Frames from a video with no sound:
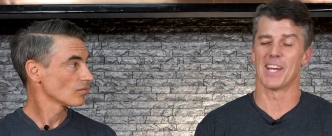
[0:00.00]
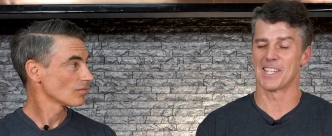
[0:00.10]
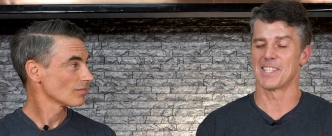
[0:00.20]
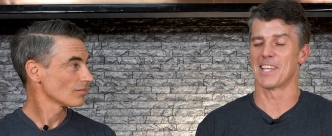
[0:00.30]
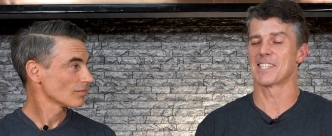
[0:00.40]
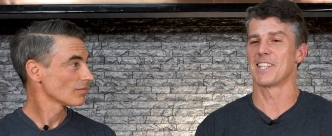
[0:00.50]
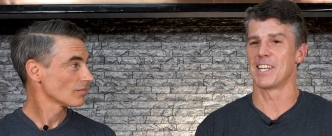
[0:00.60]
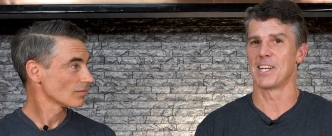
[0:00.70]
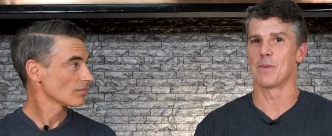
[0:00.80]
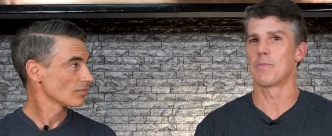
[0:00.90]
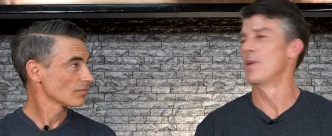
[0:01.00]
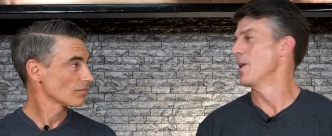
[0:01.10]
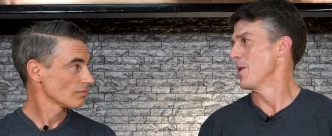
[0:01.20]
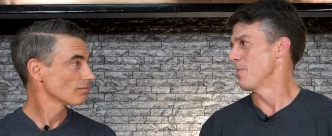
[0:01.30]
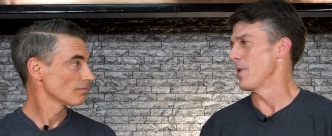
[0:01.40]
Speaker 1: nice, less cleanup.
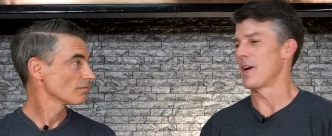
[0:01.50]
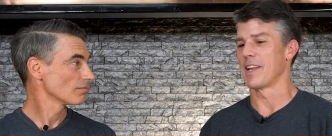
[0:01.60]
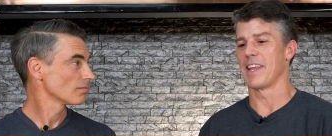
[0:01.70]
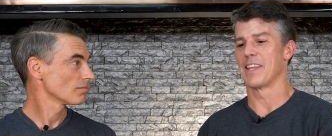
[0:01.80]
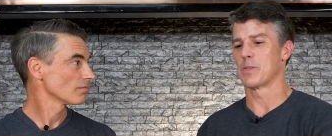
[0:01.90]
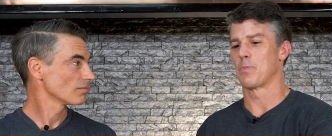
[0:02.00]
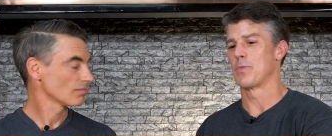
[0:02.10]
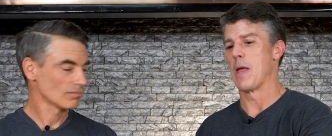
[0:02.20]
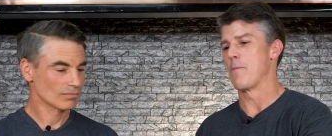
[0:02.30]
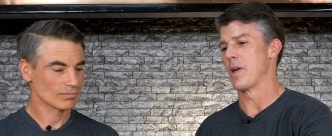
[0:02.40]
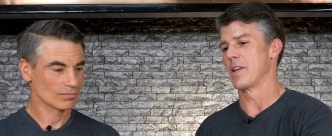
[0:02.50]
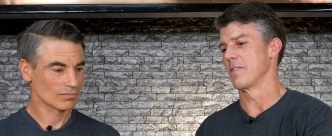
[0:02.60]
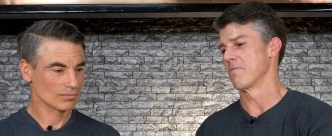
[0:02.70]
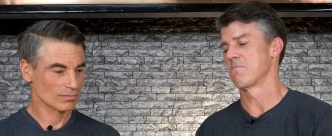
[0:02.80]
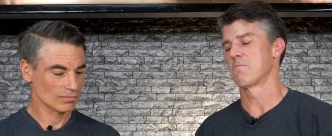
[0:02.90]
But it's, they've
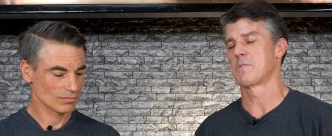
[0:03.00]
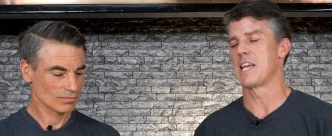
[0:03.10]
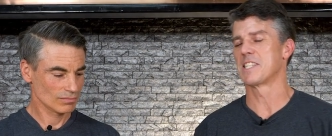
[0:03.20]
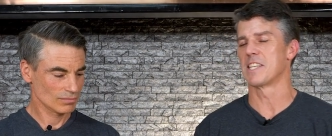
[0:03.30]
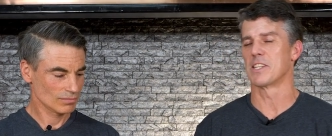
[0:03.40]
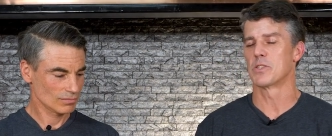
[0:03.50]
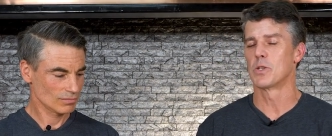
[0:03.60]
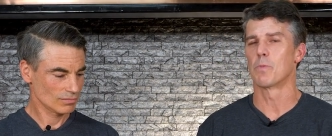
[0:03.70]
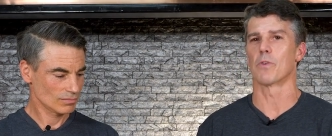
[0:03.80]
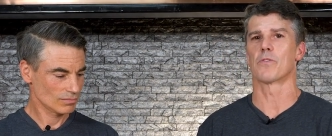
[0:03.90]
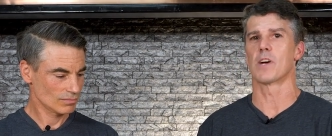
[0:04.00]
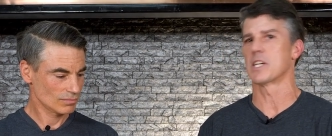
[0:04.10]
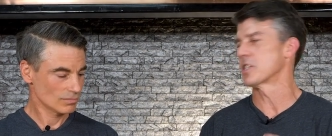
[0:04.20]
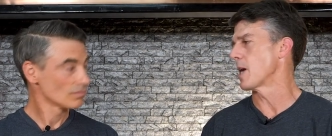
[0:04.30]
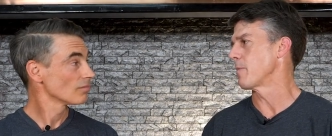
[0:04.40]
been tasting super
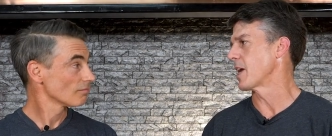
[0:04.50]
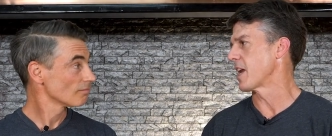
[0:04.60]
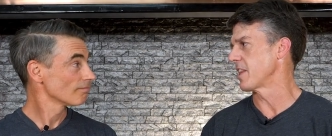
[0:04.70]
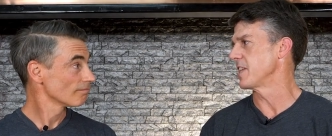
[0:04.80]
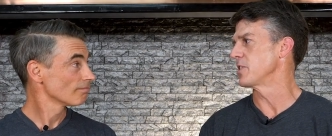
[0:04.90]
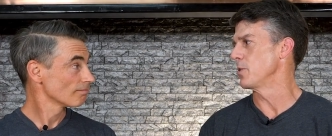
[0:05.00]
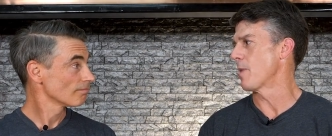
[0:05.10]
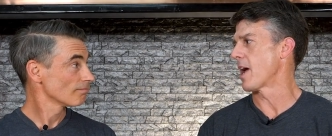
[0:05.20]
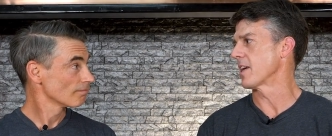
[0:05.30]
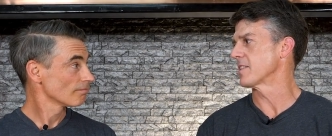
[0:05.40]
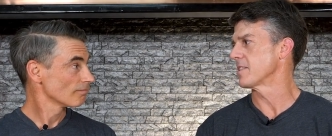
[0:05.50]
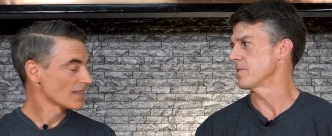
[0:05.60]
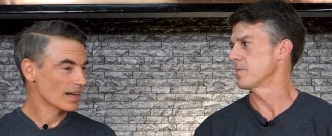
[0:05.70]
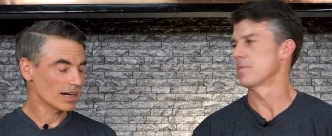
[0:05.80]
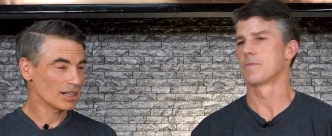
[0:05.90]
fresh coming out of these new bags.
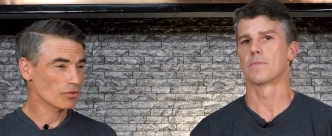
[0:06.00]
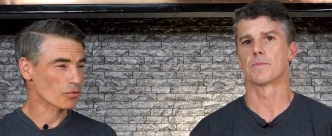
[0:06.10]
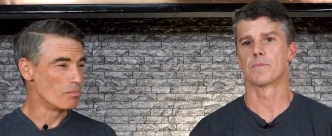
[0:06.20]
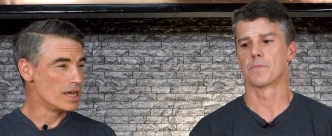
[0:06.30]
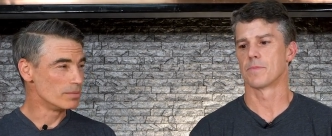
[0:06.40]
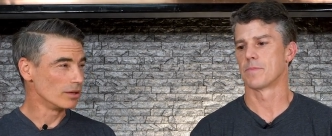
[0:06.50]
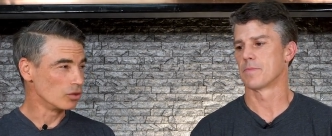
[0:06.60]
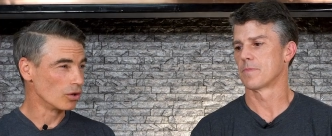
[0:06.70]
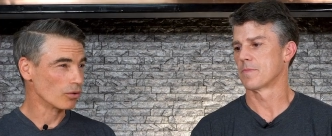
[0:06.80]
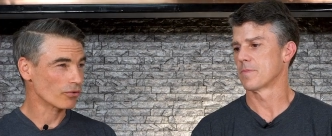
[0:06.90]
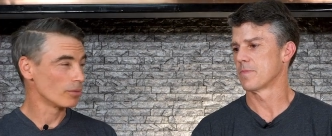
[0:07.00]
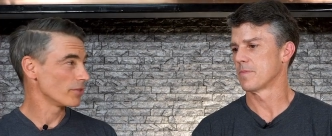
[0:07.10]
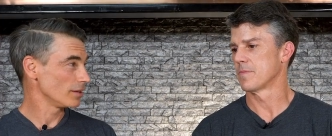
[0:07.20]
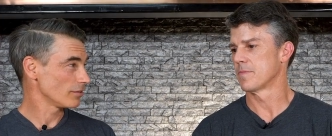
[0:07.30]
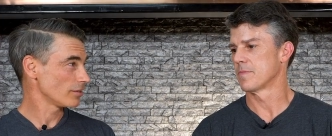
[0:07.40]
Speaker 2: I think there's maybe a little
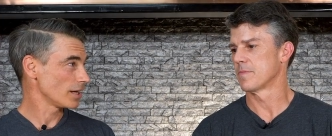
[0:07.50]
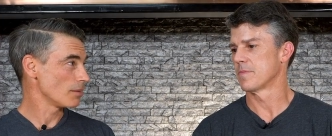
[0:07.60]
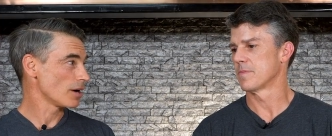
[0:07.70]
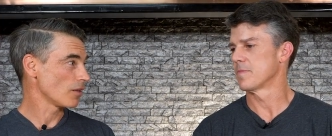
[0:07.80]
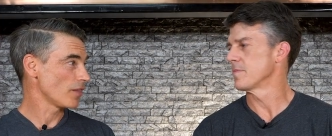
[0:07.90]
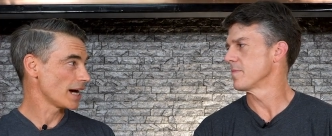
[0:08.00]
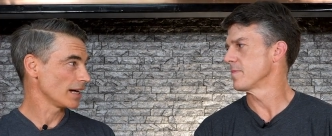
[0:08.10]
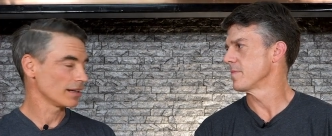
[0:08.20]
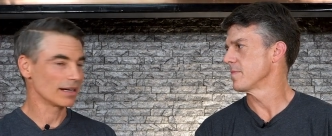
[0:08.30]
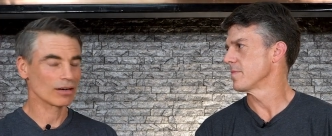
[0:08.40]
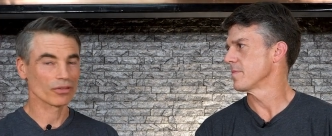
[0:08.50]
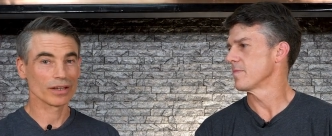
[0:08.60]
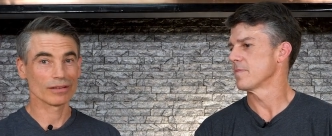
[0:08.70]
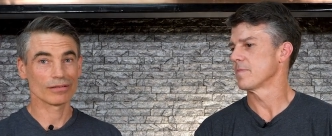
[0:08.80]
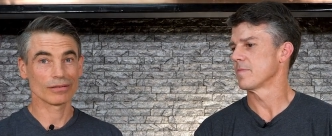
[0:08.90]
something to say about that, and I don't
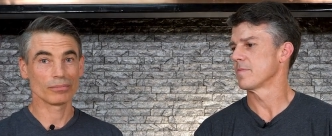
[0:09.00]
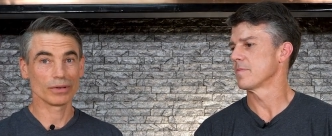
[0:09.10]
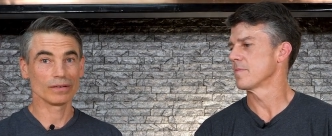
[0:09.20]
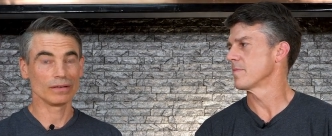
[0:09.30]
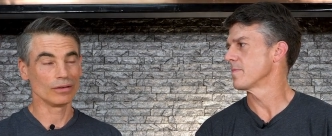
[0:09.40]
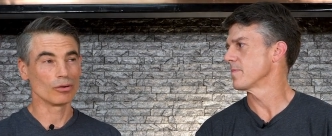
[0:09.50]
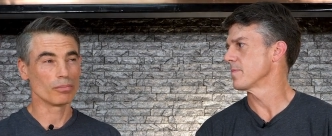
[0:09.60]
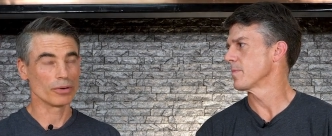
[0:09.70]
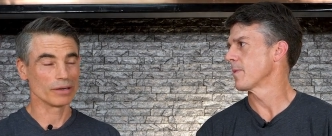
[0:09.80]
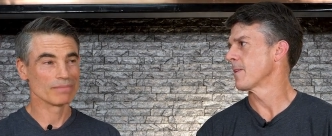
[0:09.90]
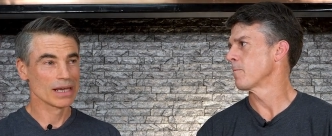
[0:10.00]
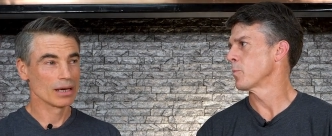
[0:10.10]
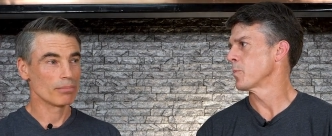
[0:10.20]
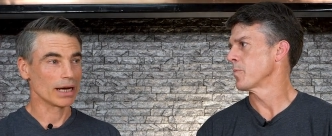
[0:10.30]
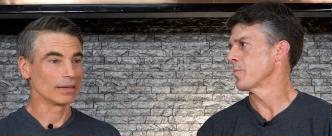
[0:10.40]
think this is a big deal, but
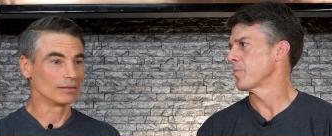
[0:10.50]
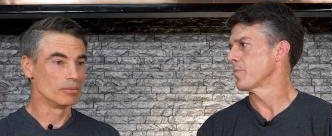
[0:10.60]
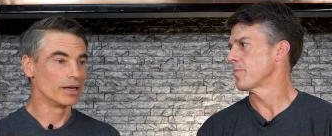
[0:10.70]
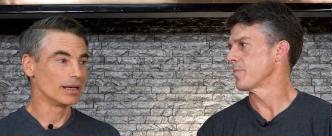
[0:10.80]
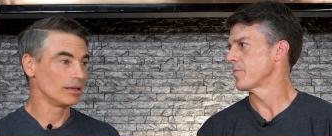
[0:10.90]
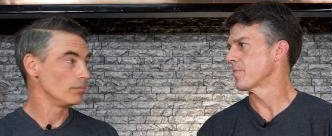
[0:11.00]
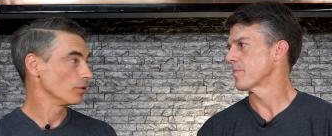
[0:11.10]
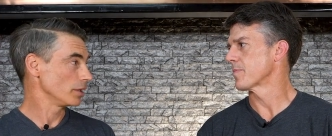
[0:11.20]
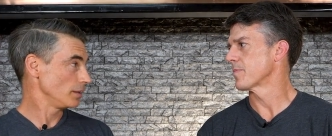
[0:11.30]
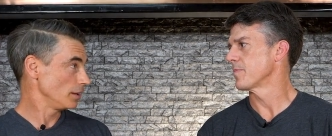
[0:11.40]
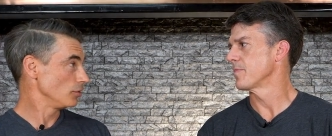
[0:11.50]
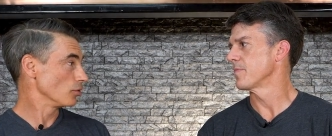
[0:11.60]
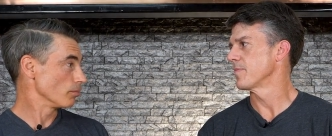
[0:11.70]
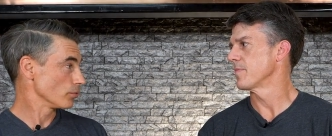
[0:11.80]
by eliminating milling in your